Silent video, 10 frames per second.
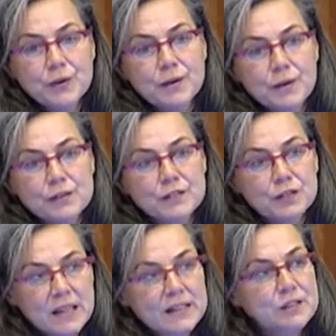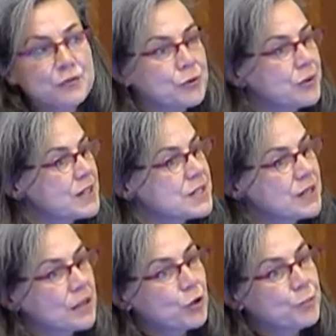uh, this collective creation
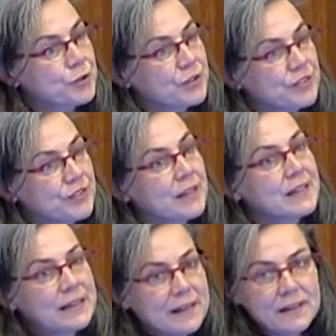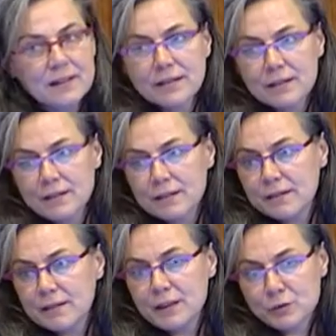and co-production a key uh,
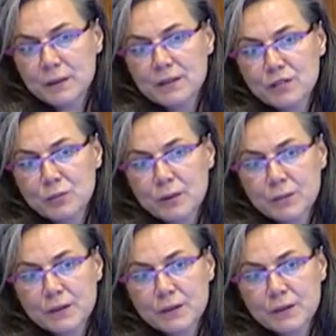aspect as well?